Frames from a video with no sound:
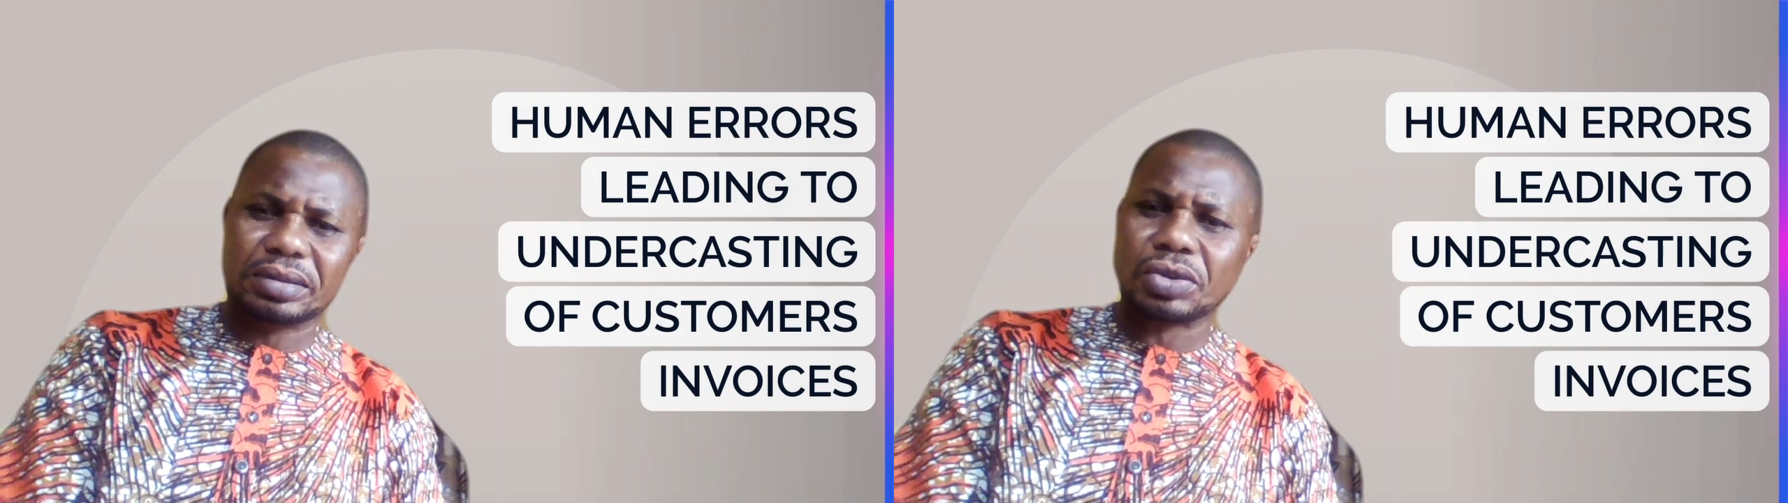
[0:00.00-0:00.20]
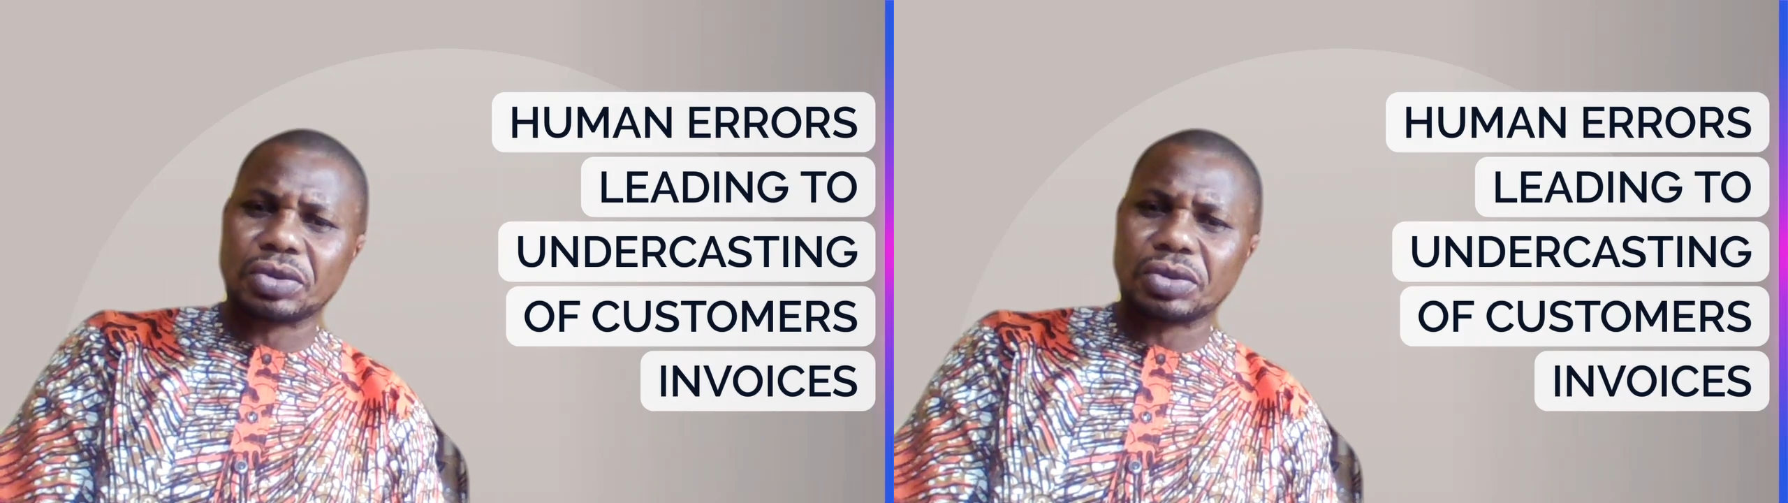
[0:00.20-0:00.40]

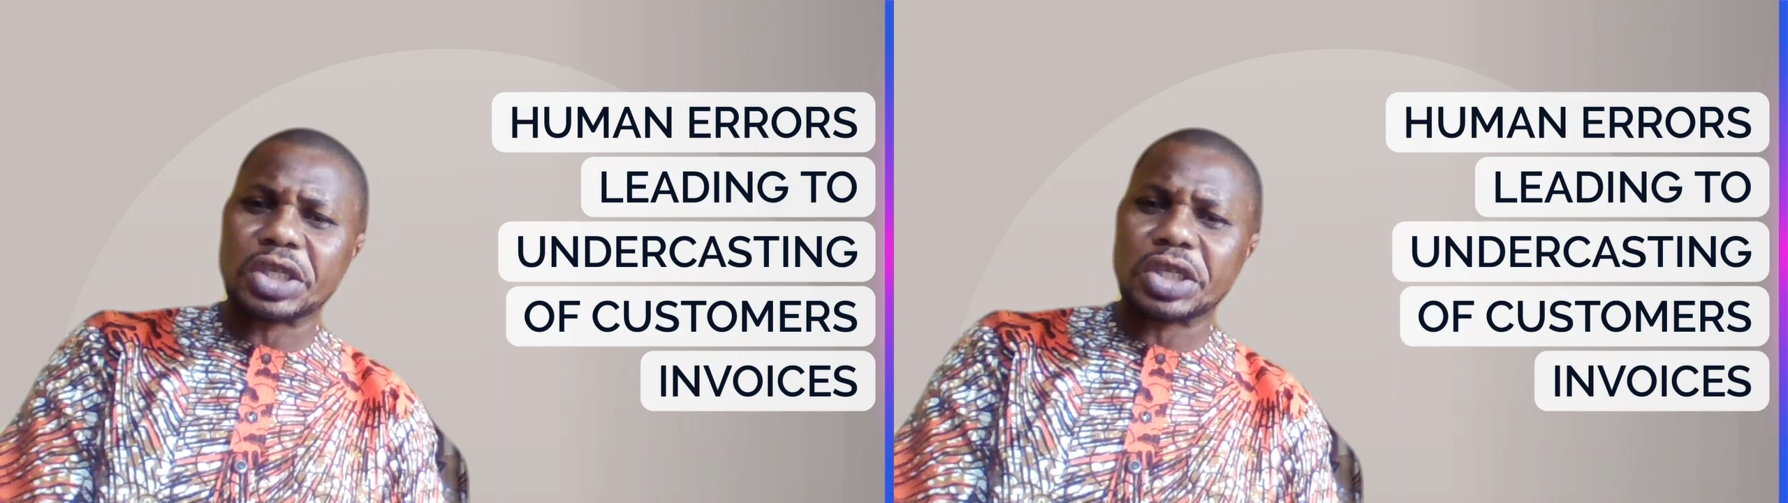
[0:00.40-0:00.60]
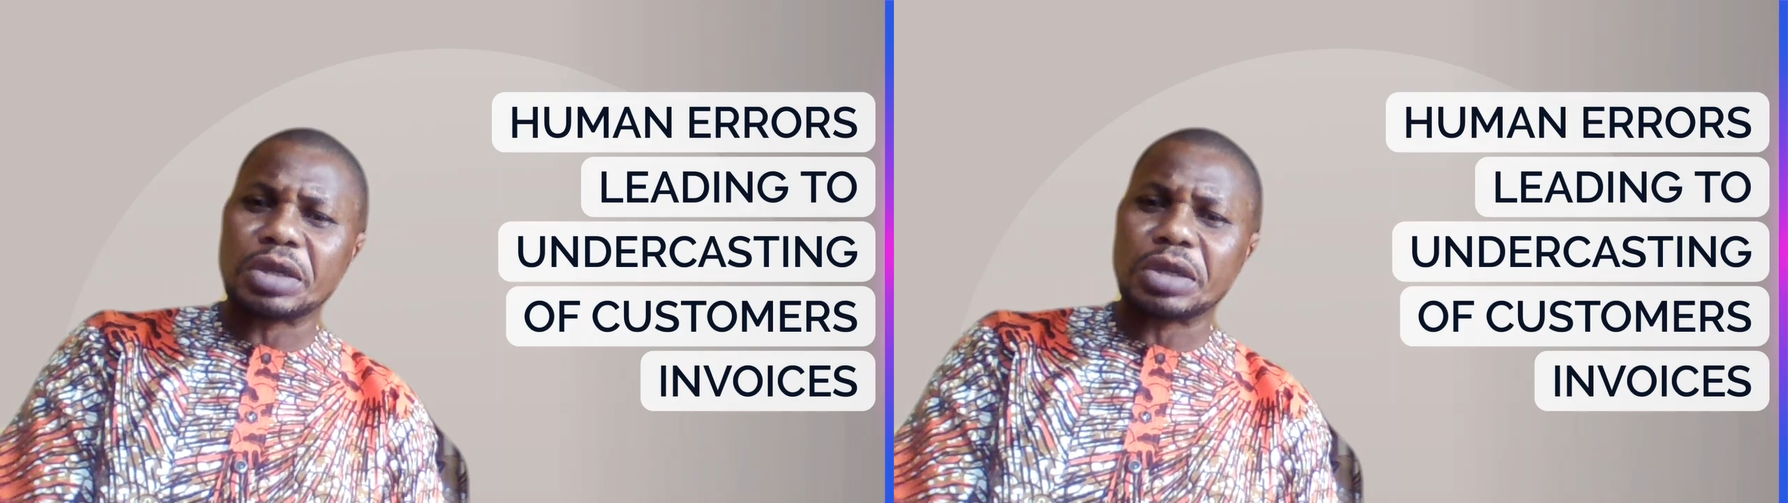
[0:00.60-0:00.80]

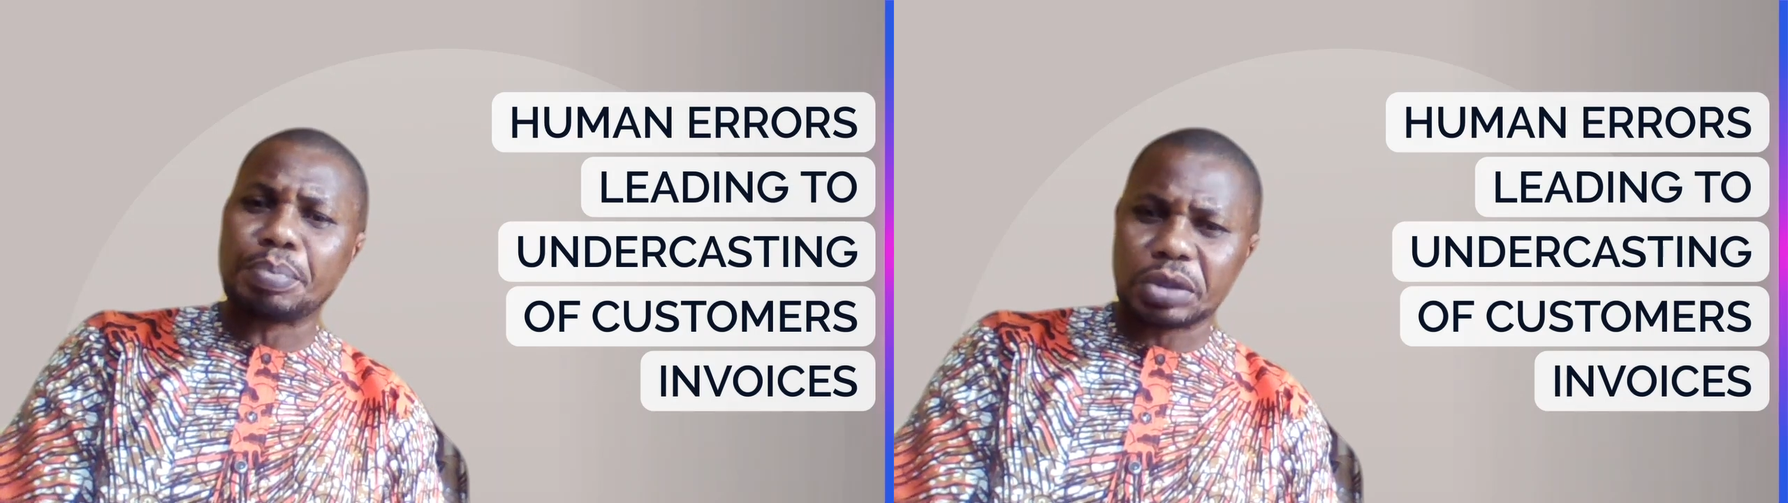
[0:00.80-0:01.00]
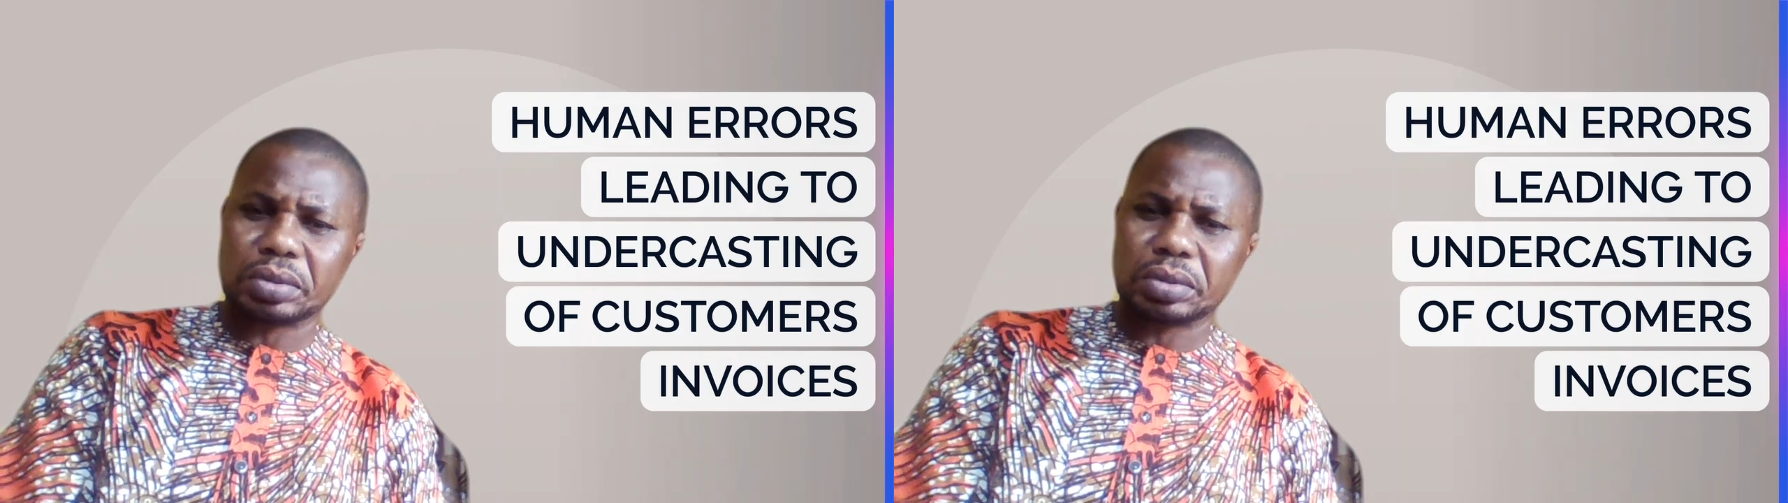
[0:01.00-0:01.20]
It's
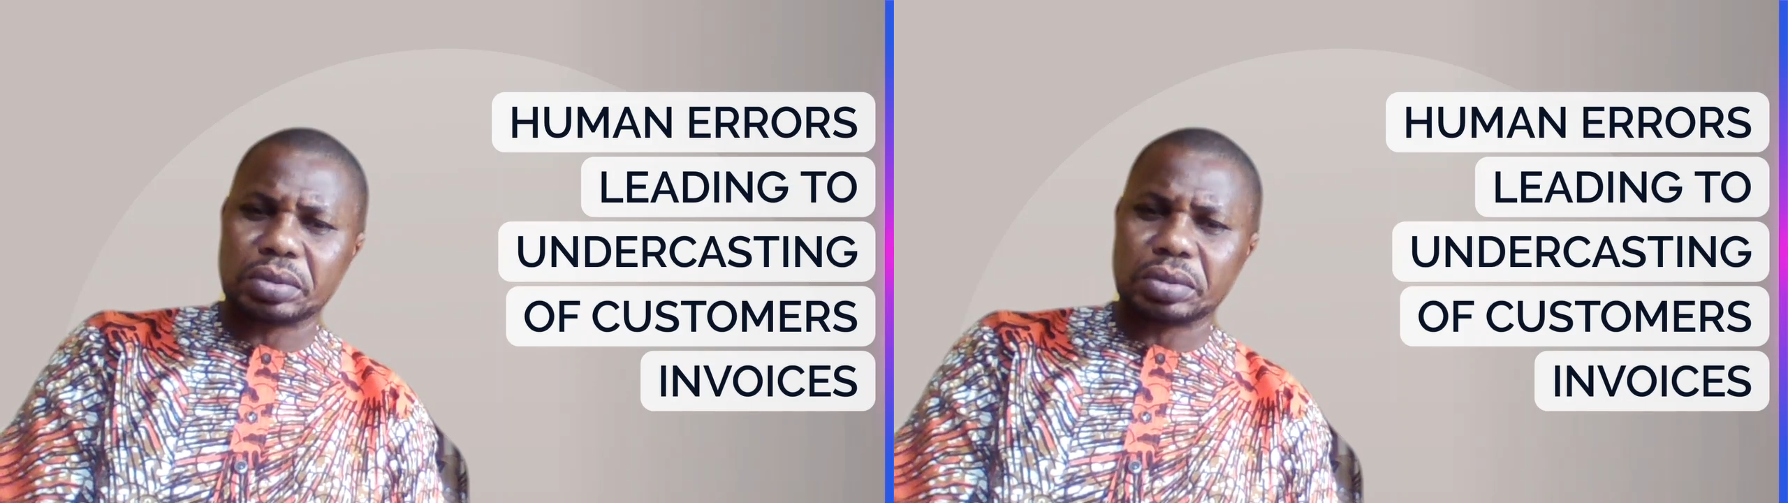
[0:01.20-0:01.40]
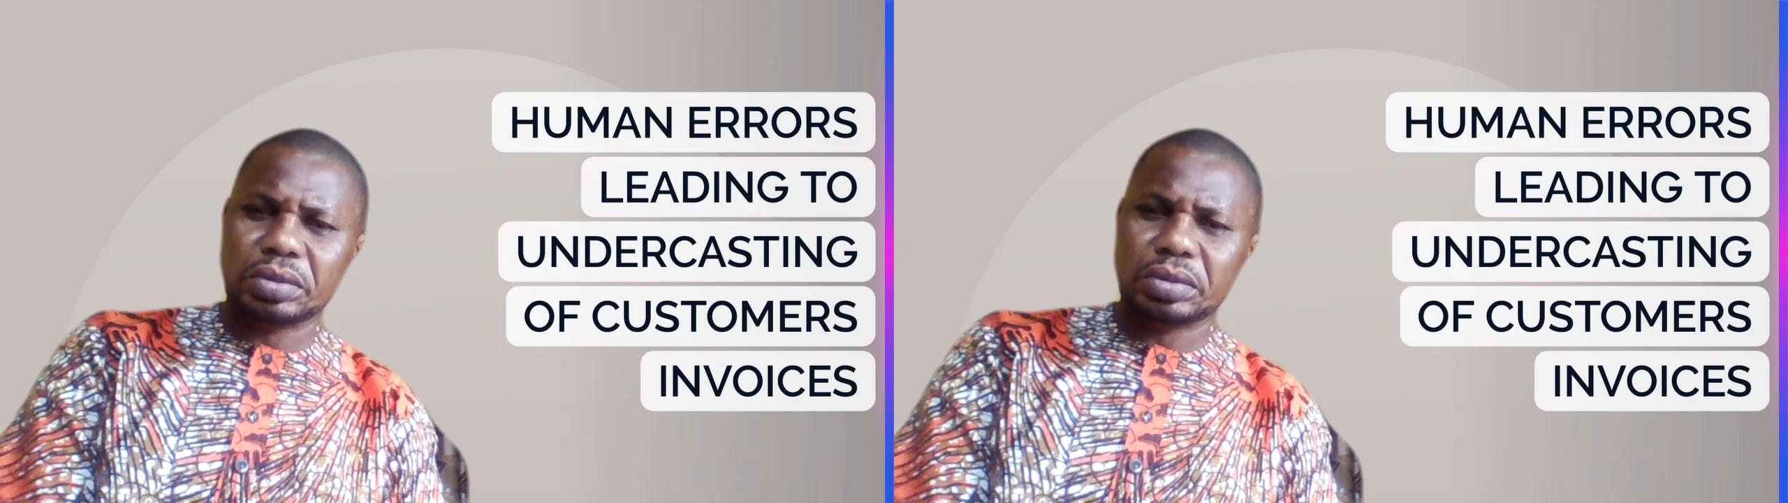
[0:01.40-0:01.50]
impossible,